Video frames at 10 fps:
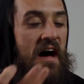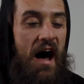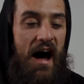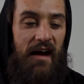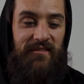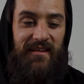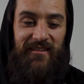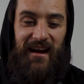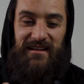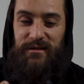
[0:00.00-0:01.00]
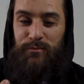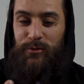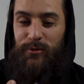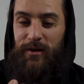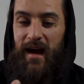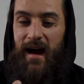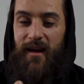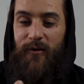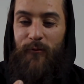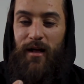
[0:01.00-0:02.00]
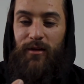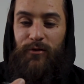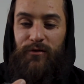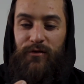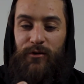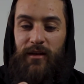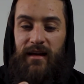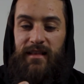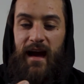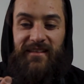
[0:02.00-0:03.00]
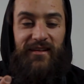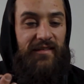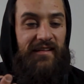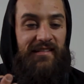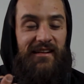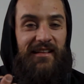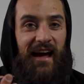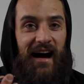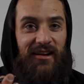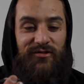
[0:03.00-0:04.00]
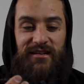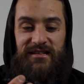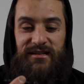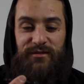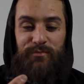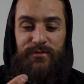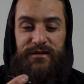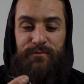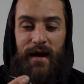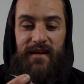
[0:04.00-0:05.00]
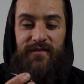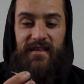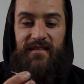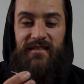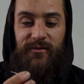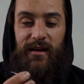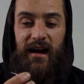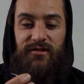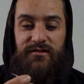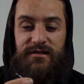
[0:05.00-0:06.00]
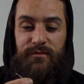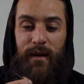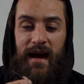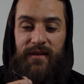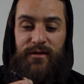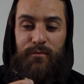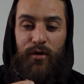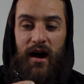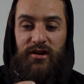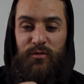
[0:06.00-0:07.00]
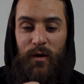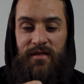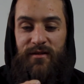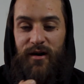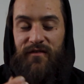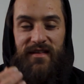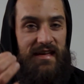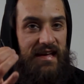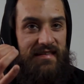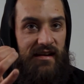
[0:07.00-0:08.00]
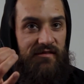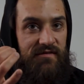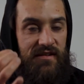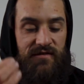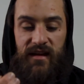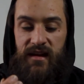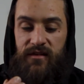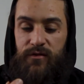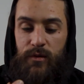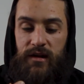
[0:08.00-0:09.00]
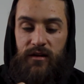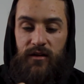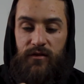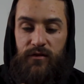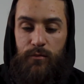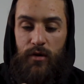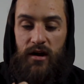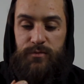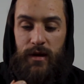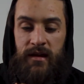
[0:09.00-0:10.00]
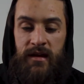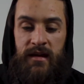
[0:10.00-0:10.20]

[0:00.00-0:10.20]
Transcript: I've never actually pulled it out while it was full like that. It's got this little cartridge. You just pay for these little cartridges. You pay for the brush once off. I think it's like $15 to $20 for the brush pen.